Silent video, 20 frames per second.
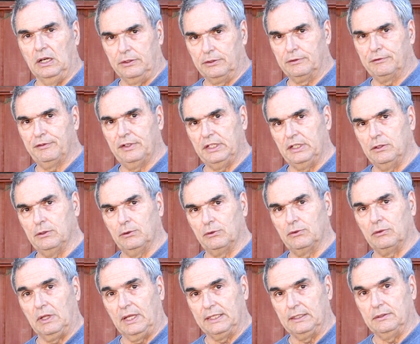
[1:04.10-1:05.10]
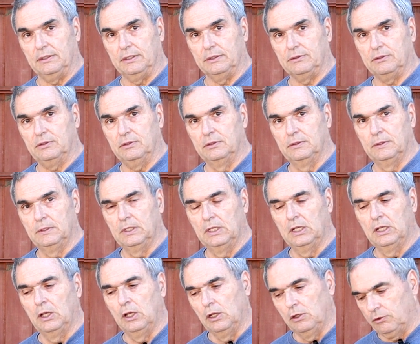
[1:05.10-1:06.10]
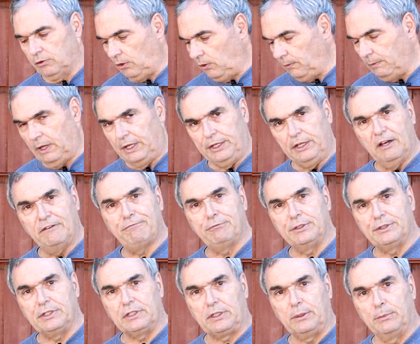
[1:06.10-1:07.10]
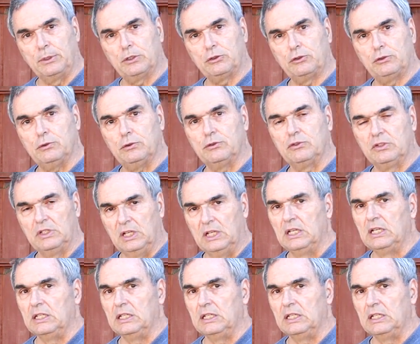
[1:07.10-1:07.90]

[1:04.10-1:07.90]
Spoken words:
other videos like this. So enough with the commercials,